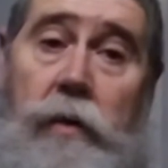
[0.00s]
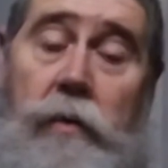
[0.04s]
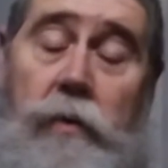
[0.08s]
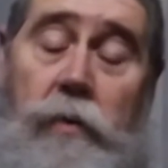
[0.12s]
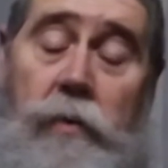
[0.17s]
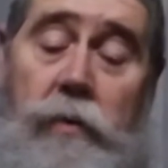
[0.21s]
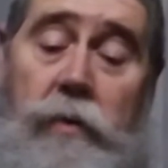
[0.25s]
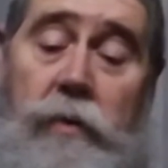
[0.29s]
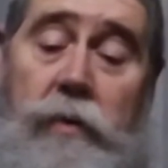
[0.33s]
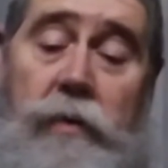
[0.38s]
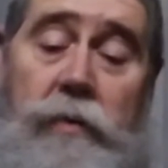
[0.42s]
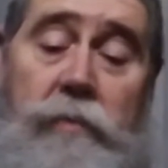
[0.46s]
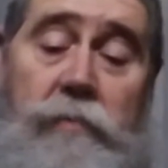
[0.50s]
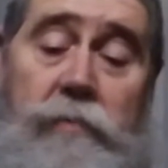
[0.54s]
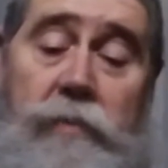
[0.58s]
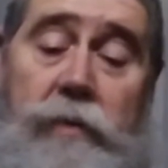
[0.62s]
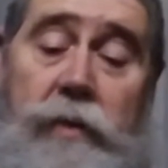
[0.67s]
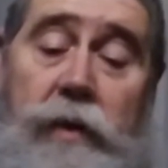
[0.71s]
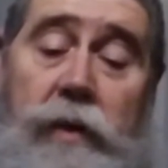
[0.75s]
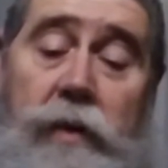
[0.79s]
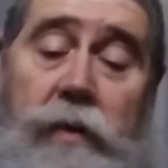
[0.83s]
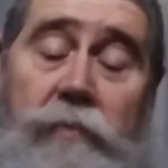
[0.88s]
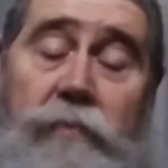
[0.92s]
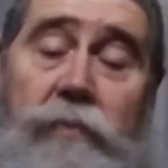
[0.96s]
Lord,
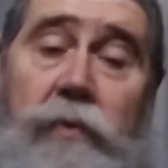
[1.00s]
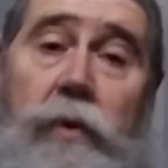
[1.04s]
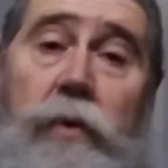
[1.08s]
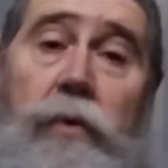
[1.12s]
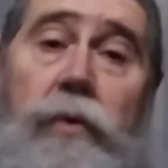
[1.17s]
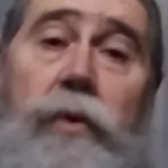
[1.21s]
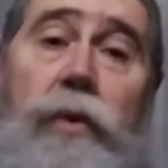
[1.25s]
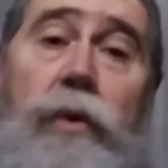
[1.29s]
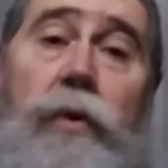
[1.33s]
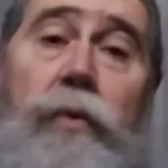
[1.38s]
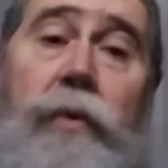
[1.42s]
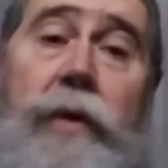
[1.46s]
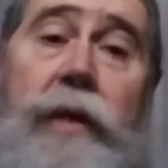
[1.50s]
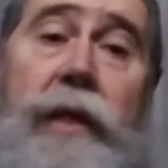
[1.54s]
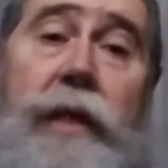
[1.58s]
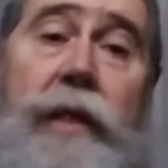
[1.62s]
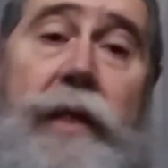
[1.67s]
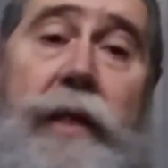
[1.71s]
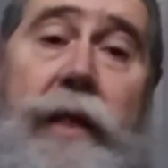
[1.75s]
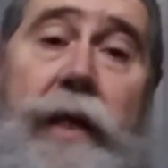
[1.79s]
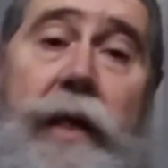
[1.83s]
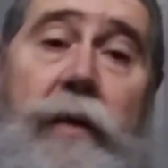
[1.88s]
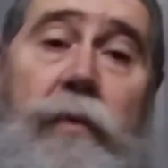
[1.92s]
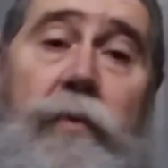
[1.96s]
you know, if you can do
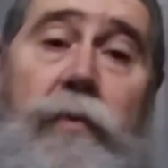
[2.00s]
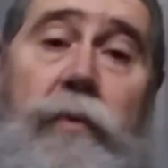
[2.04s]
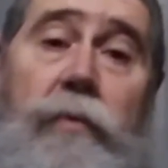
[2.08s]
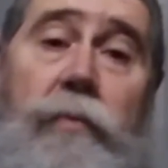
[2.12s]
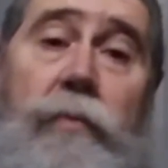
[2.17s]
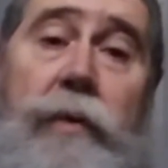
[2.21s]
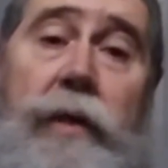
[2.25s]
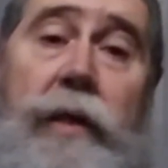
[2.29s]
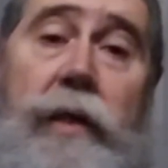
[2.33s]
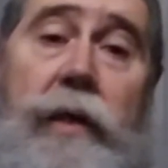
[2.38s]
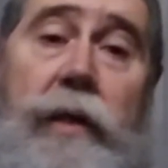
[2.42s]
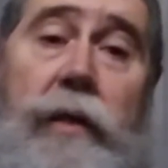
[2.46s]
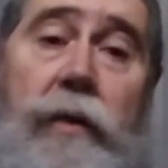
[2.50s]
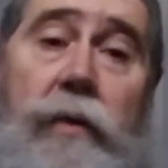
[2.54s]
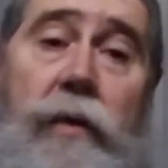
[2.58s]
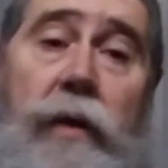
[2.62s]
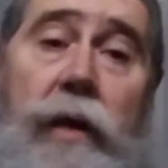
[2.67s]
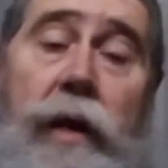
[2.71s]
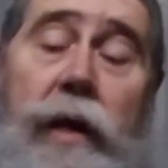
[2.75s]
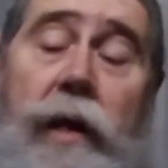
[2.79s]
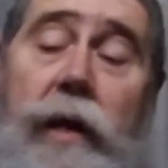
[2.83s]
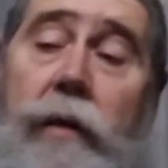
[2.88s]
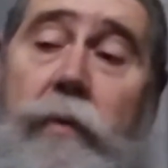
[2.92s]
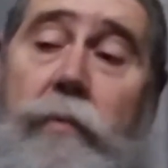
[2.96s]
anything with me, here
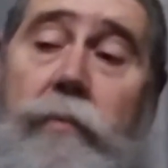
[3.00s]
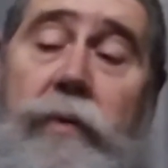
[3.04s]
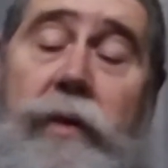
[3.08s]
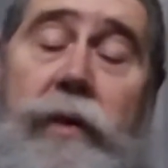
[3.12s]
I am.